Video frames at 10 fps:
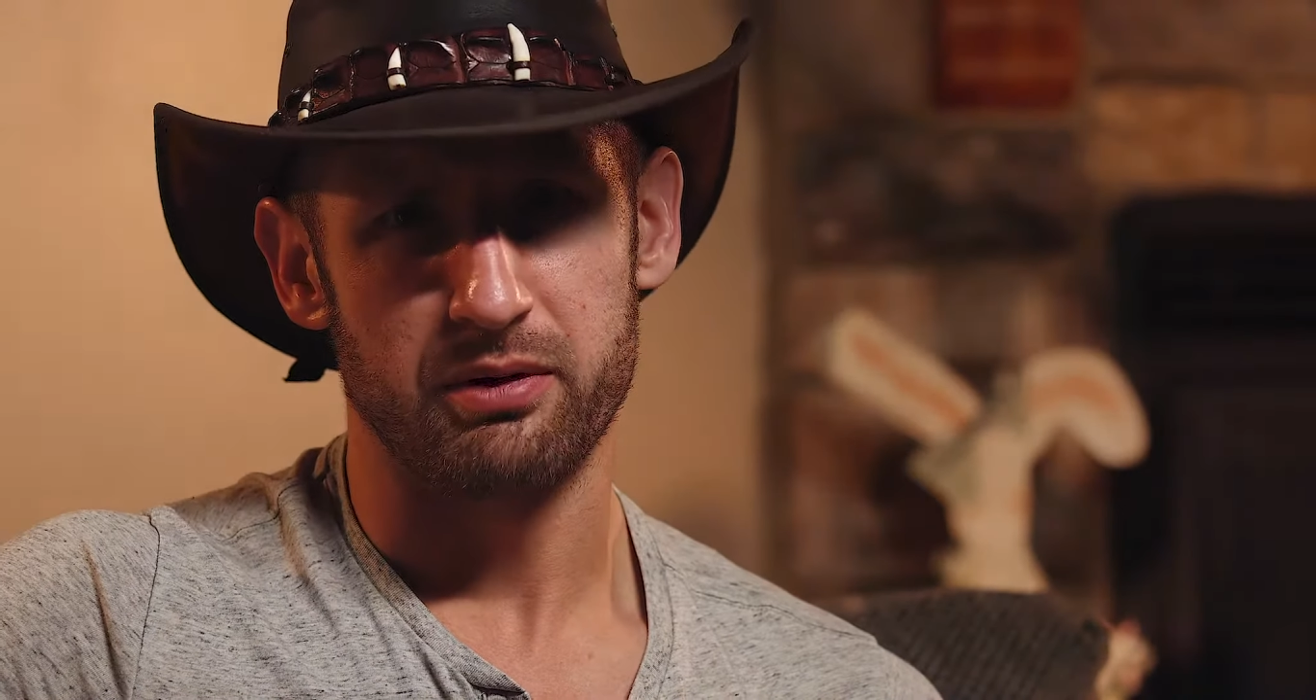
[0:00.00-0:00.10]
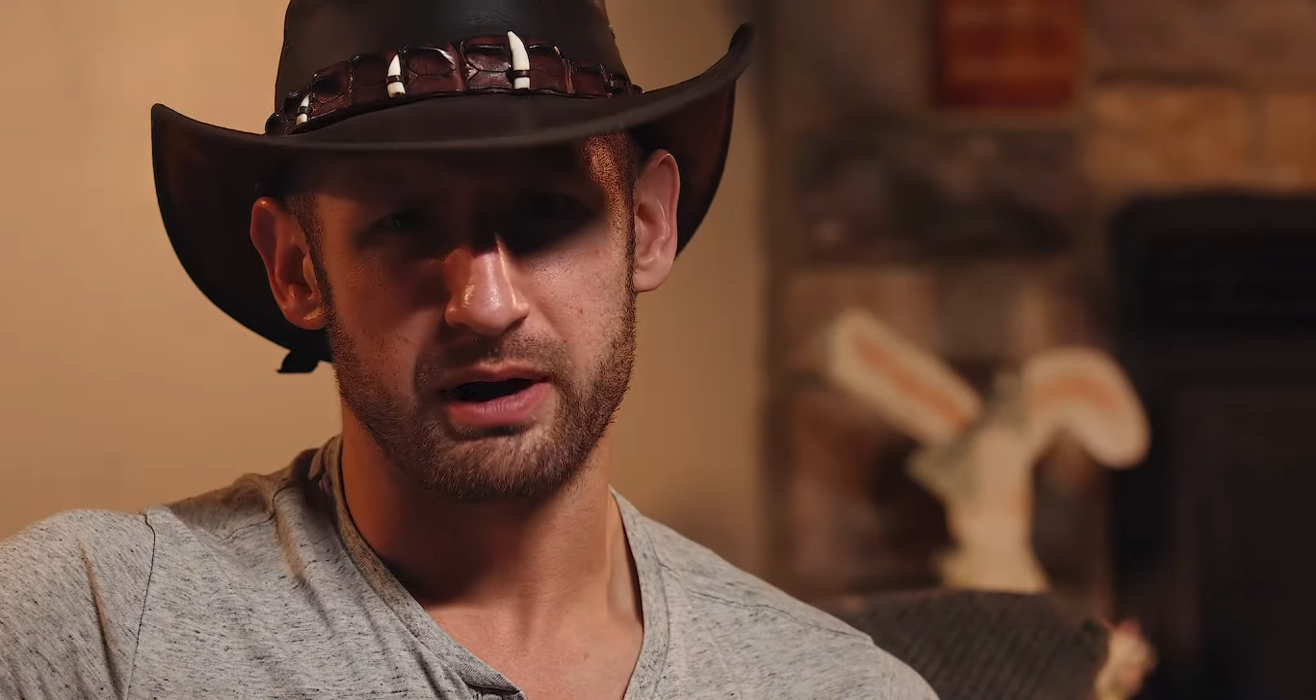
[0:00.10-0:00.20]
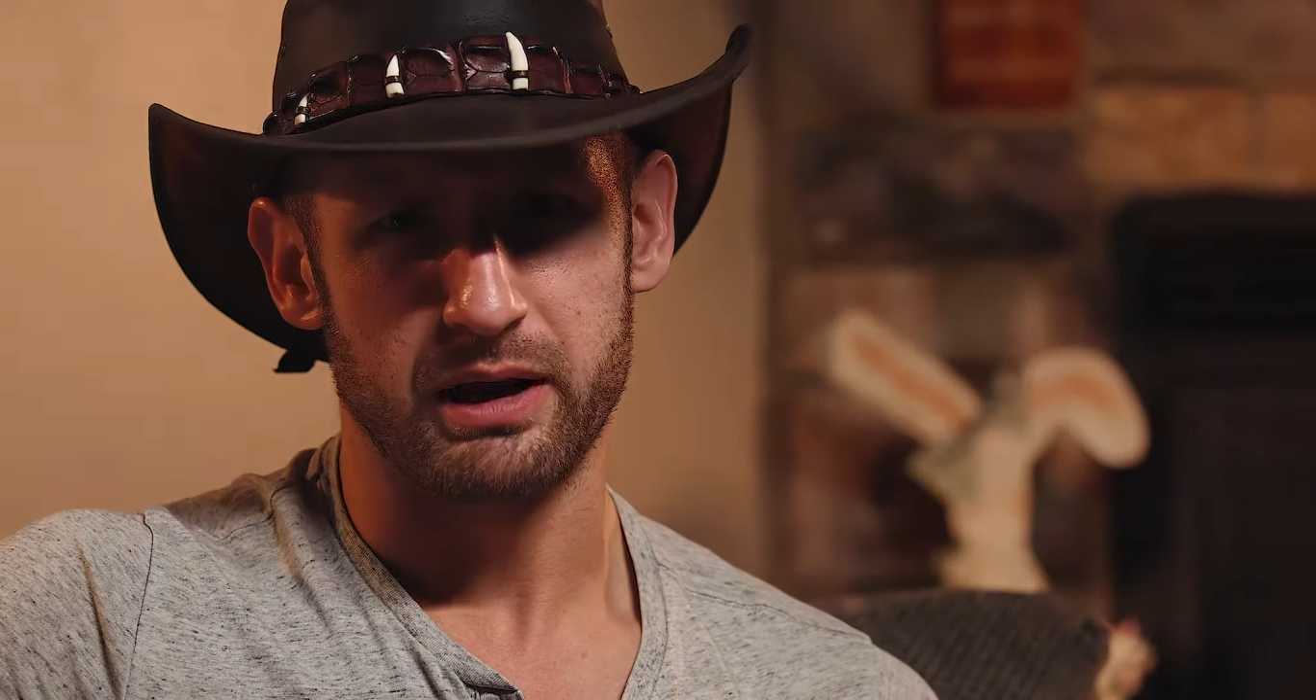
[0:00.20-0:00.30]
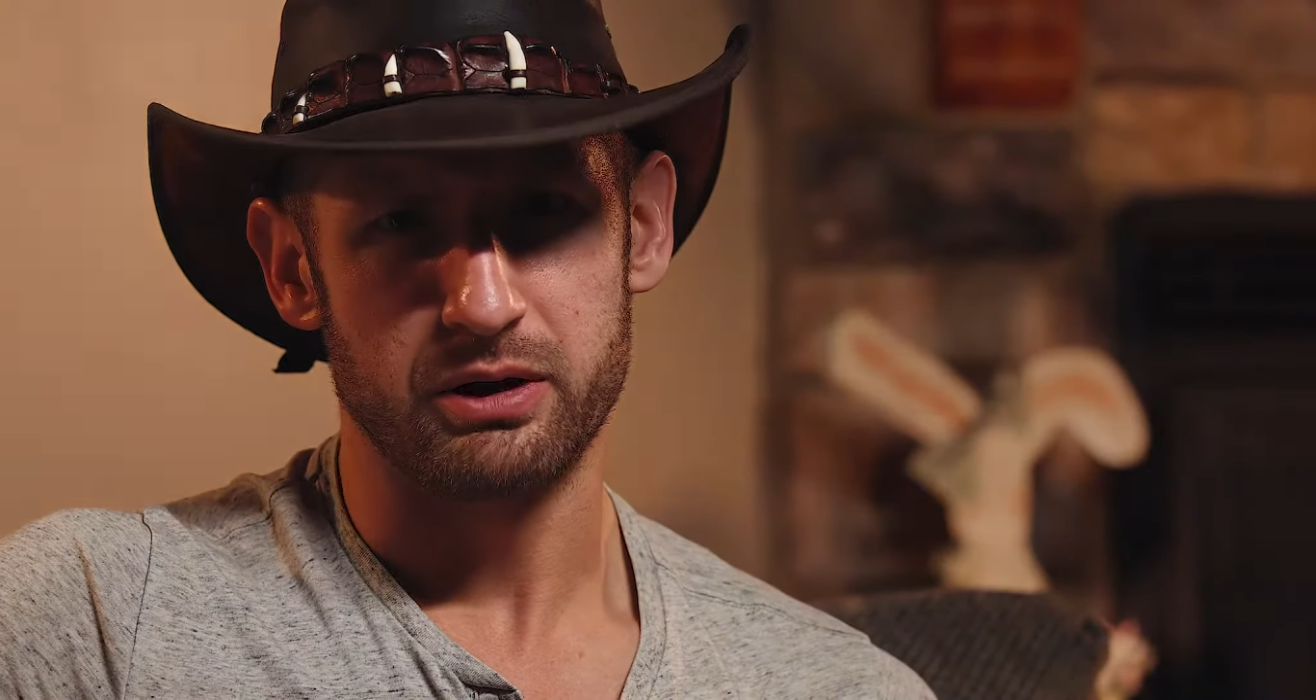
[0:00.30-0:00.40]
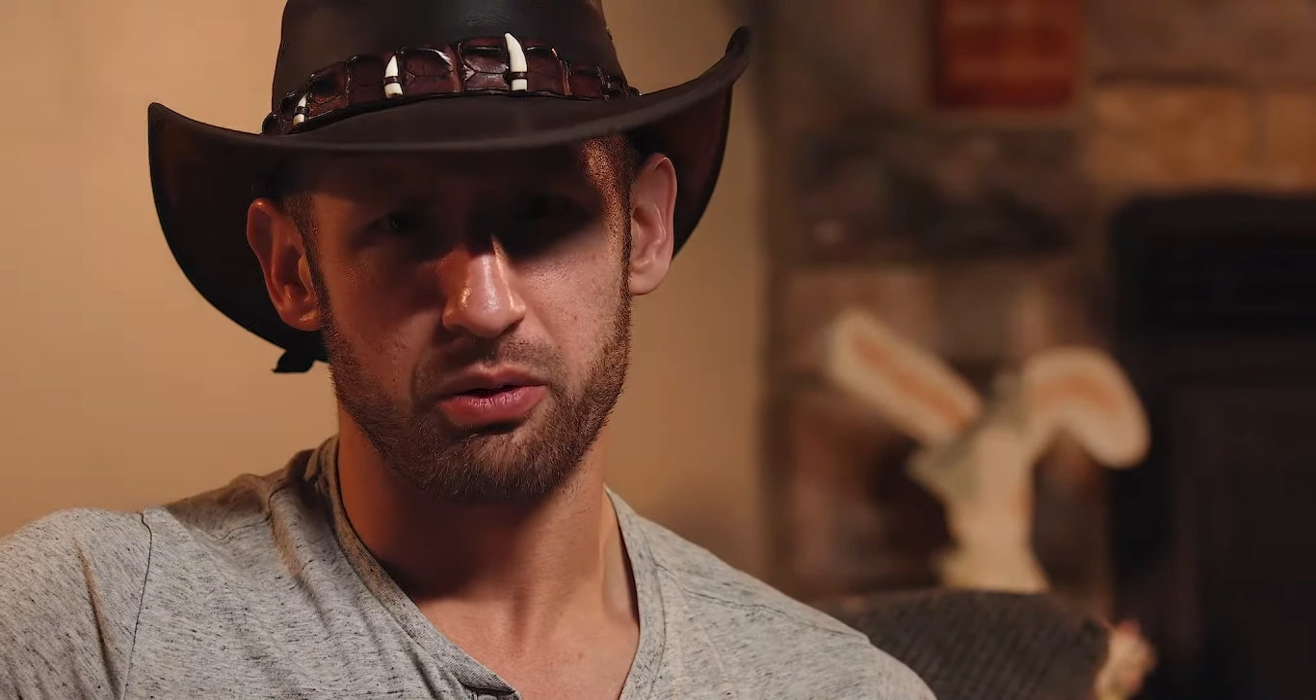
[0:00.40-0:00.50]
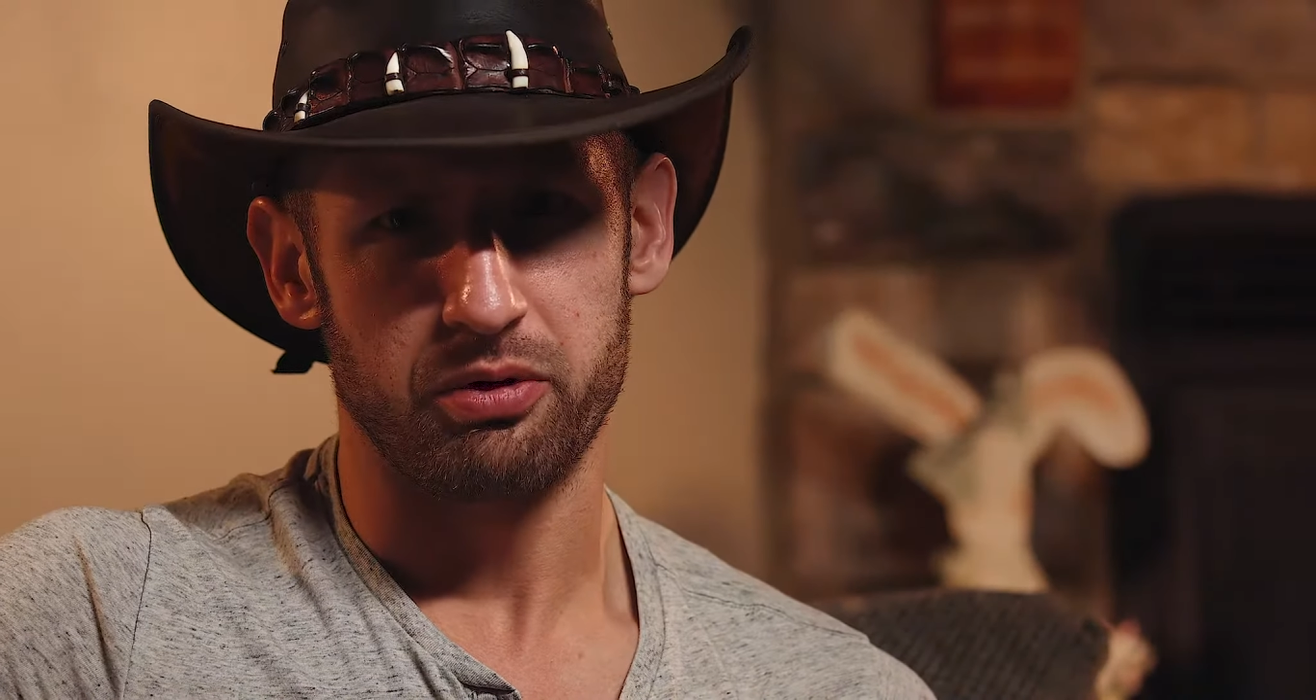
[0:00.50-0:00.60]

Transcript: then I don't